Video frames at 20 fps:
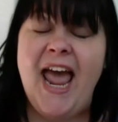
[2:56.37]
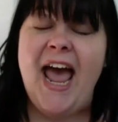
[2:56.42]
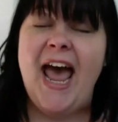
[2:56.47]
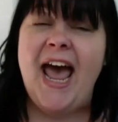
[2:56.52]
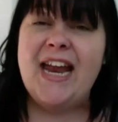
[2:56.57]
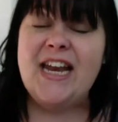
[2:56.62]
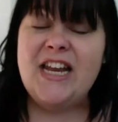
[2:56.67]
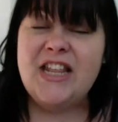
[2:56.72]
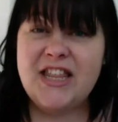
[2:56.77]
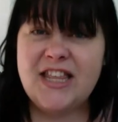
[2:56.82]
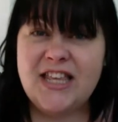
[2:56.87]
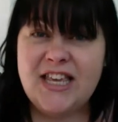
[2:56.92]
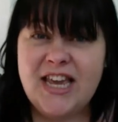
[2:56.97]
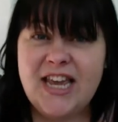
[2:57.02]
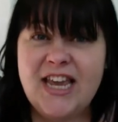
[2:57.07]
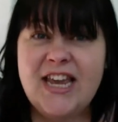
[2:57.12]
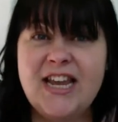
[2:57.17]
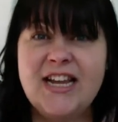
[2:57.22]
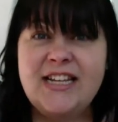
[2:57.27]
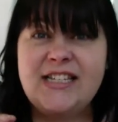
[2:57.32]
And
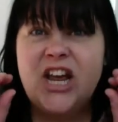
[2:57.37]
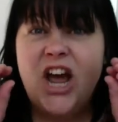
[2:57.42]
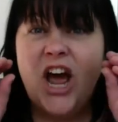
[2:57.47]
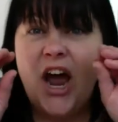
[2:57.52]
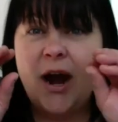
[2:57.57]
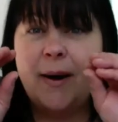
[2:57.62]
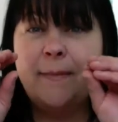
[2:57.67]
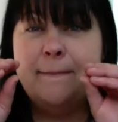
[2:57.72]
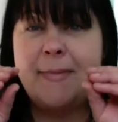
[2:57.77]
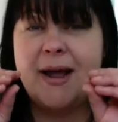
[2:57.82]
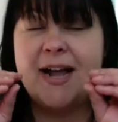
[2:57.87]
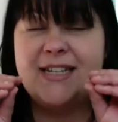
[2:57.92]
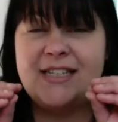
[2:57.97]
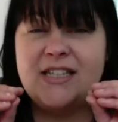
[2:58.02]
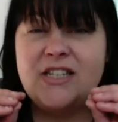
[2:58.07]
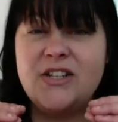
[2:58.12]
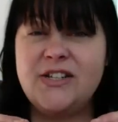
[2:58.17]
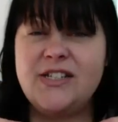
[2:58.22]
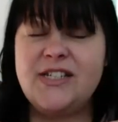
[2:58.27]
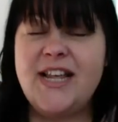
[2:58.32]
these are
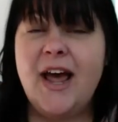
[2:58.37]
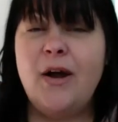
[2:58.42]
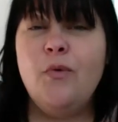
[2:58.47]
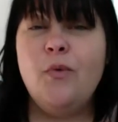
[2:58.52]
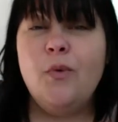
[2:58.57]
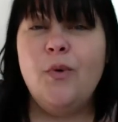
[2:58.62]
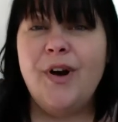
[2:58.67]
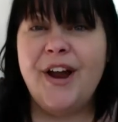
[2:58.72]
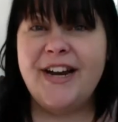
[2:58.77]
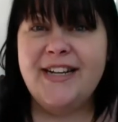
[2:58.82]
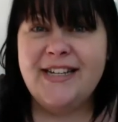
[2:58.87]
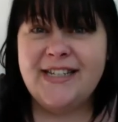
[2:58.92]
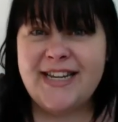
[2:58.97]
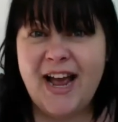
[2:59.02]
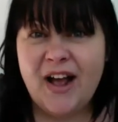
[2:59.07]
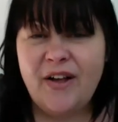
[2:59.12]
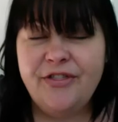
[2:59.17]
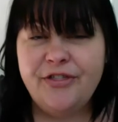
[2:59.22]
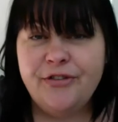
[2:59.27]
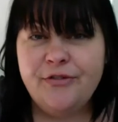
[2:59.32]
muscles that run
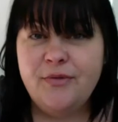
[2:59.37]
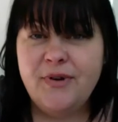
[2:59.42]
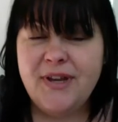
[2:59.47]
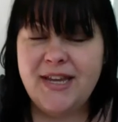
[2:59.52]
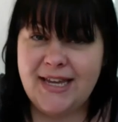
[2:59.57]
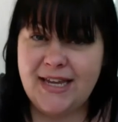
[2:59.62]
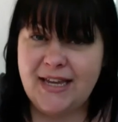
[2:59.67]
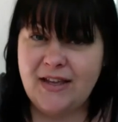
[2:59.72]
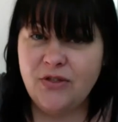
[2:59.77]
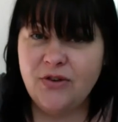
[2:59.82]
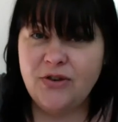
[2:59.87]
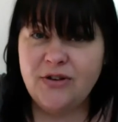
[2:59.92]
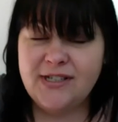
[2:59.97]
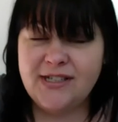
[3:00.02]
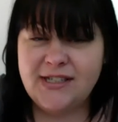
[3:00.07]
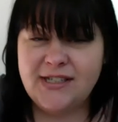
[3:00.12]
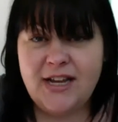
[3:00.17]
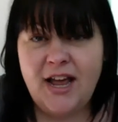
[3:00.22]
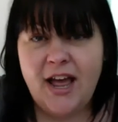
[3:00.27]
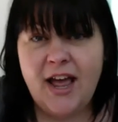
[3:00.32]
down through either
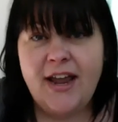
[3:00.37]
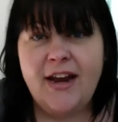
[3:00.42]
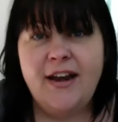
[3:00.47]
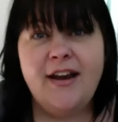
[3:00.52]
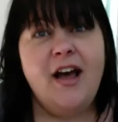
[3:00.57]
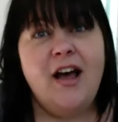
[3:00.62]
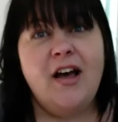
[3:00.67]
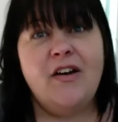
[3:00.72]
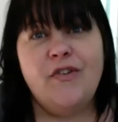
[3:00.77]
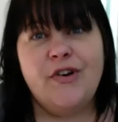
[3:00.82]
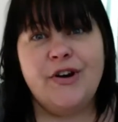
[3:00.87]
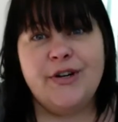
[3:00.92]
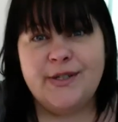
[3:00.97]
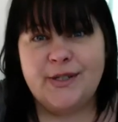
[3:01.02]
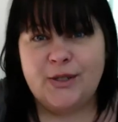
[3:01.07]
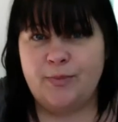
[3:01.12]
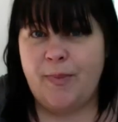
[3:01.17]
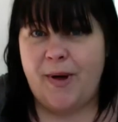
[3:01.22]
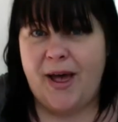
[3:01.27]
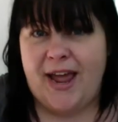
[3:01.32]
side of our
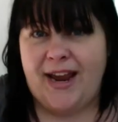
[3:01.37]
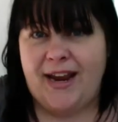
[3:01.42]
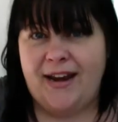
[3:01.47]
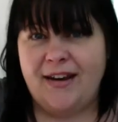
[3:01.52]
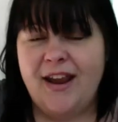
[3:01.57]
spine.